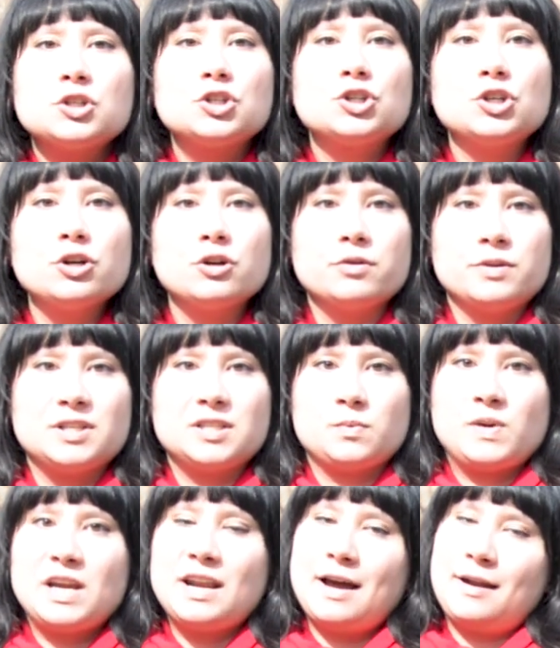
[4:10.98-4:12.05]
sugary
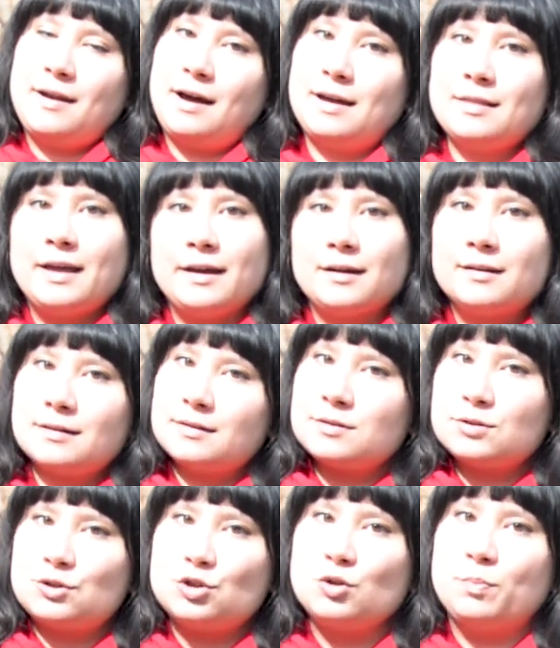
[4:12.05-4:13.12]
sweet and not like
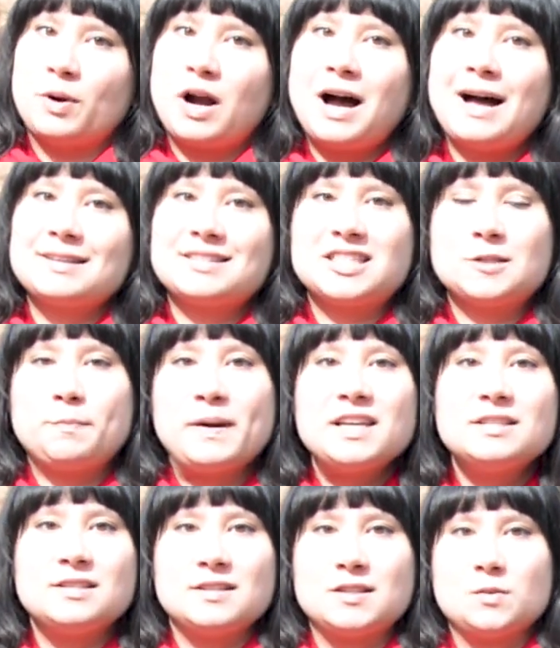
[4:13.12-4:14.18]
super hot
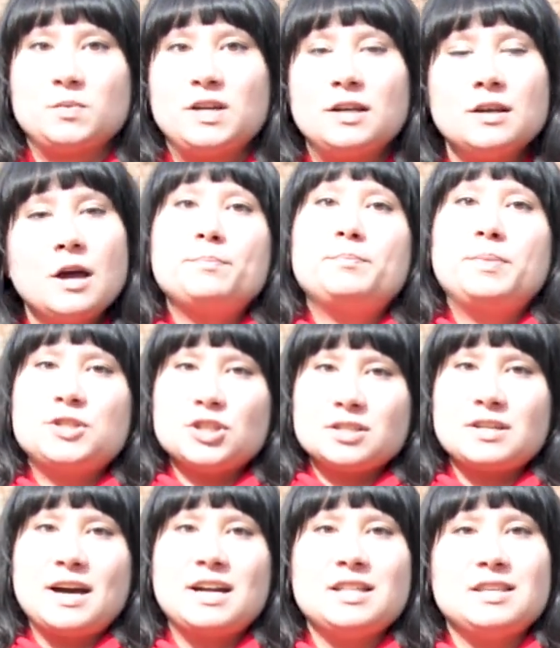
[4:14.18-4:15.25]
spicy sweet, but
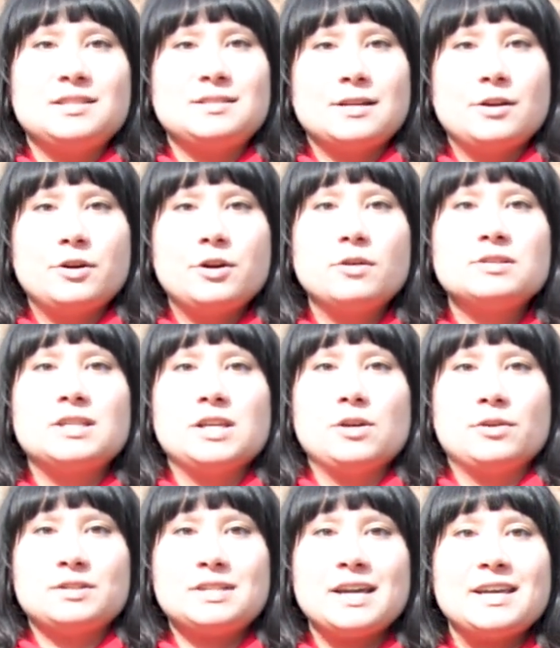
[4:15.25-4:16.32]
just kind of these subtle notes that
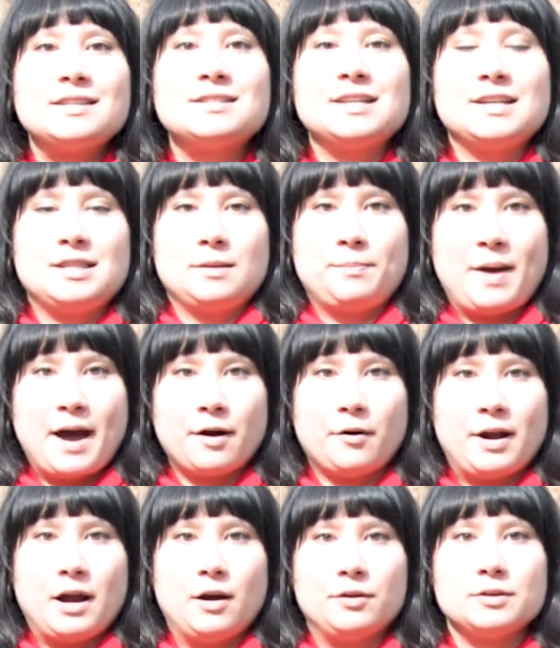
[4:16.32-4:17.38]
you'll taste in the
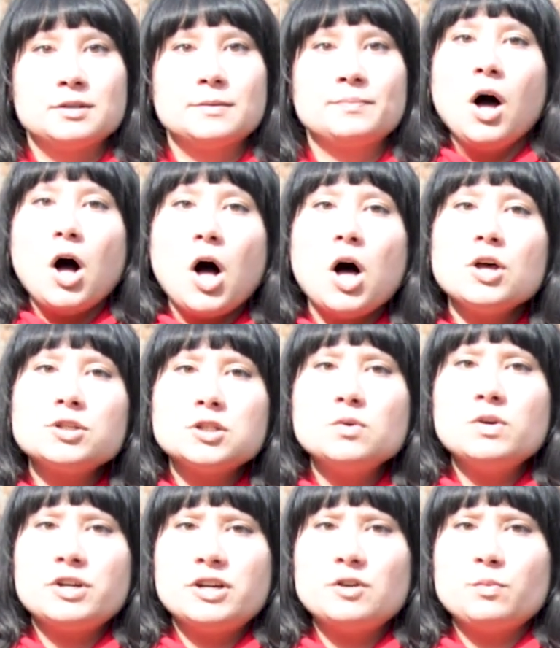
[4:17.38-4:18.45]
background.
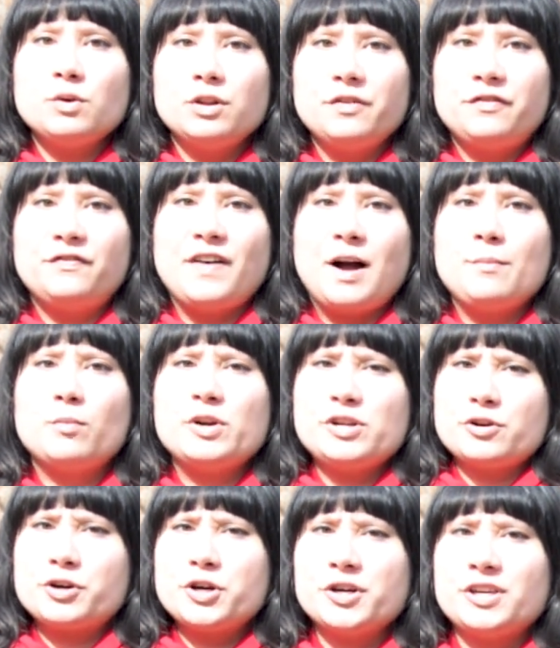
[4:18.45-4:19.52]
Also, a good rule of thumb when
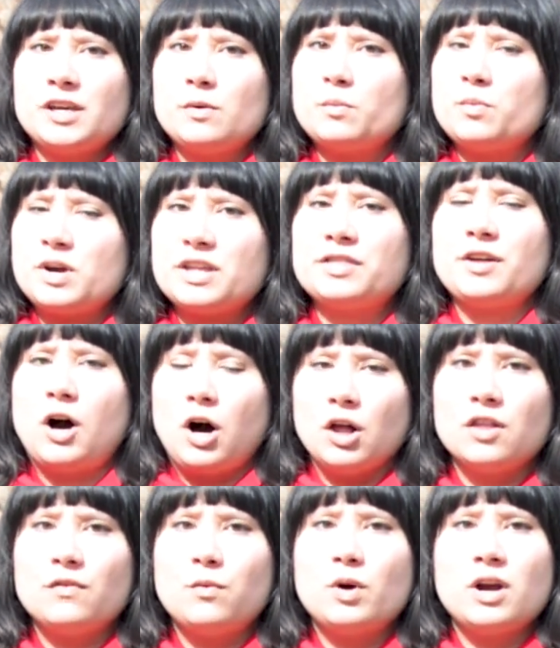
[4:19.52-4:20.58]
you're cooking with
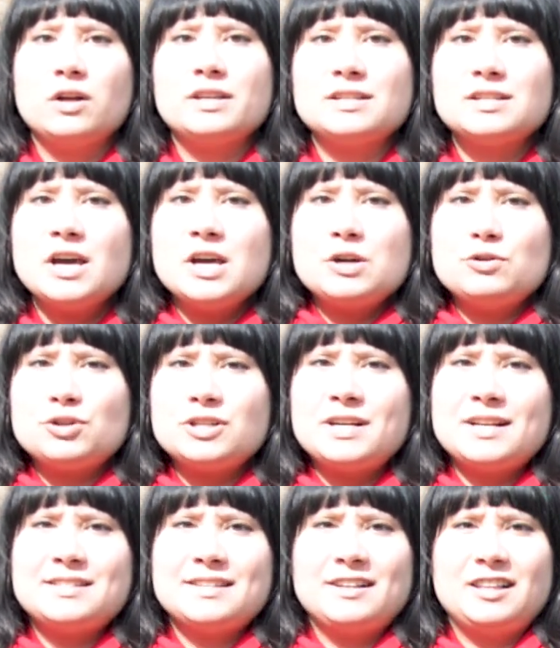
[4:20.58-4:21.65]
olive oil is you
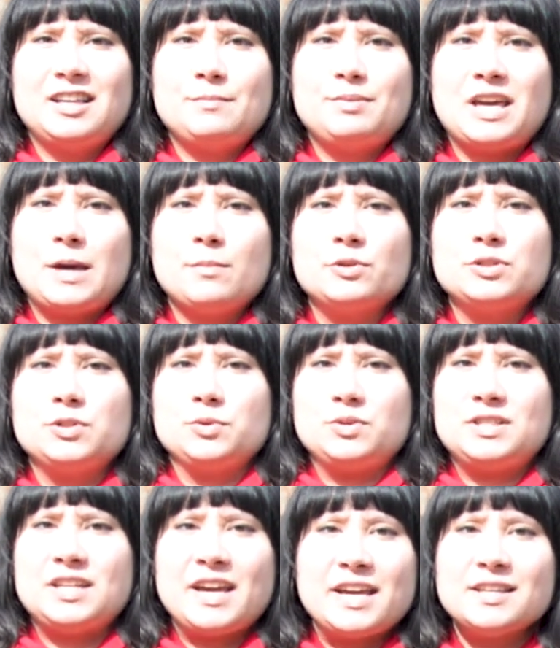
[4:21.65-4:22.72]
shouldn't necessarily be able to
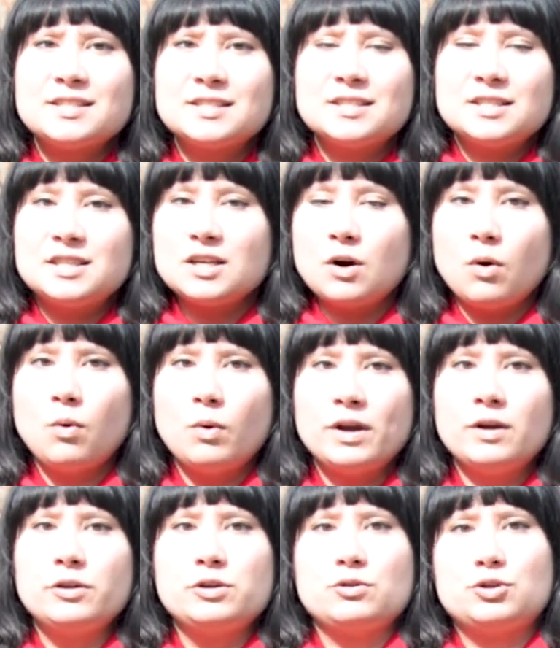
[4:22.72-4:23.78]
taste the
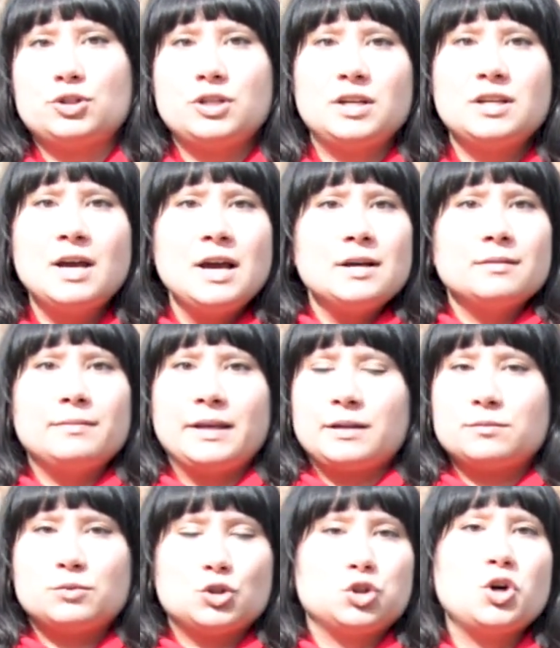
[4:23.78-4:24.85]
oil. You shouldn't
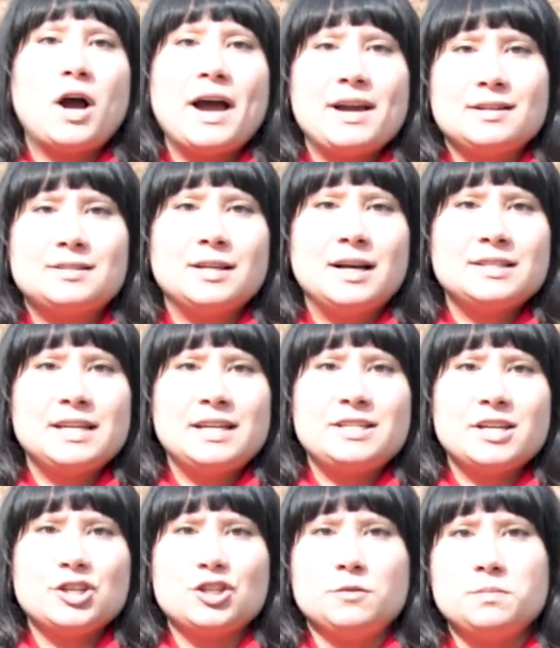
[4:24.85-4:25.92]
like try a saute
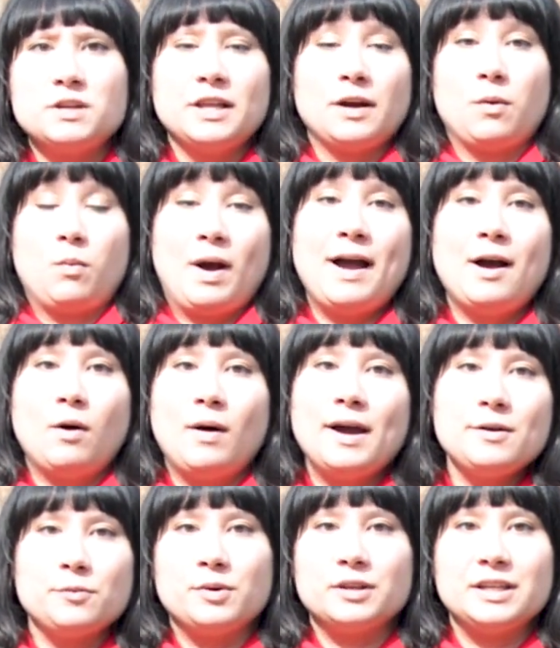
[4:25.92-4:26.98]
dish and be like, wow,
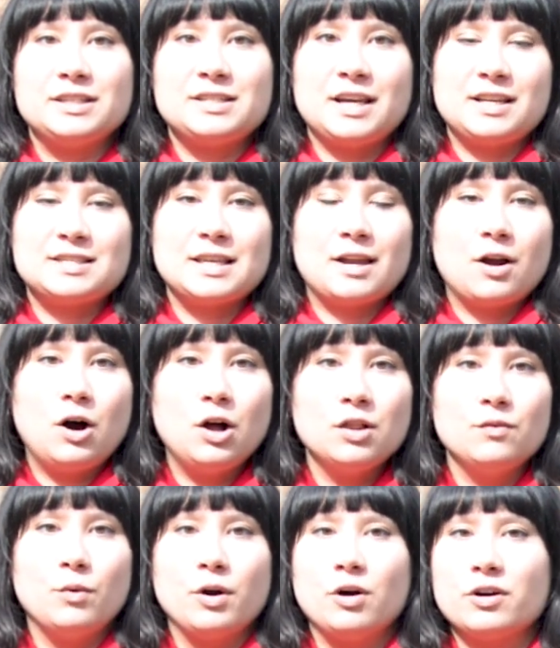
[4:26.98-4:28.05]
I really taste that
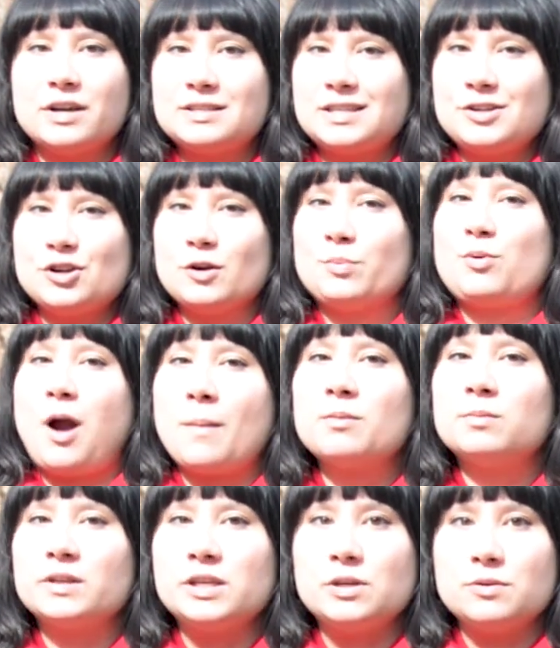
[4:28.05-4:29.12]
olive oil, because then you're
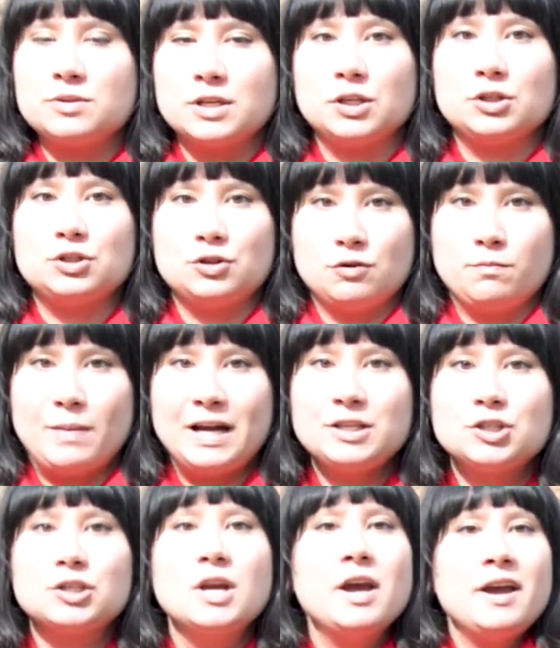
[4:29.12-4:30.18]
probably using too
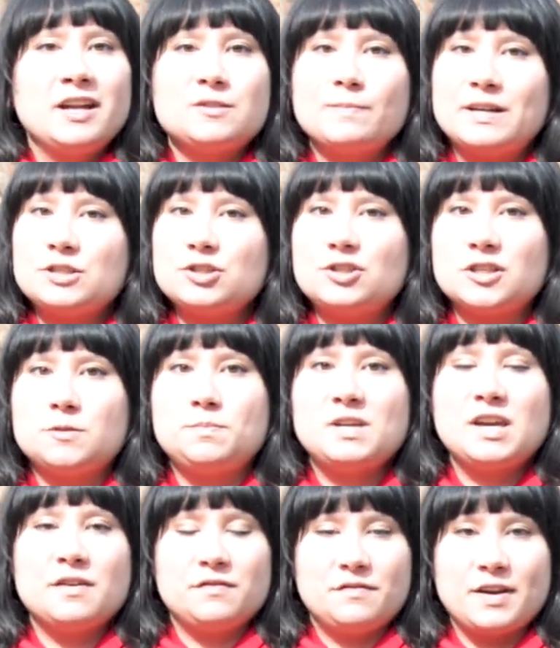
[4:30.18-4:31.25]
much. It's meant to just
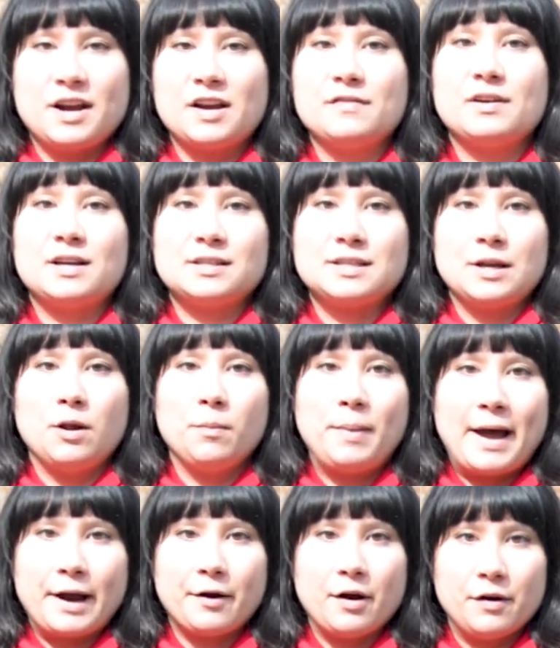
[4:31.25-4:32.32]
be a very, very subtle
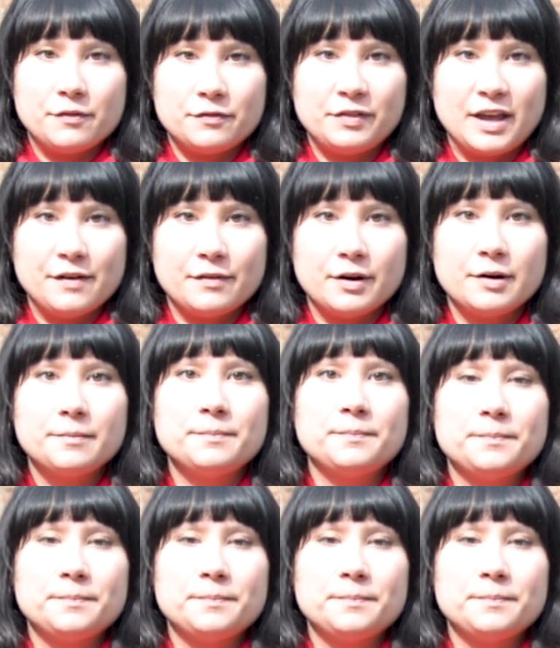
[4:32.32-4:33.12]
background flavor.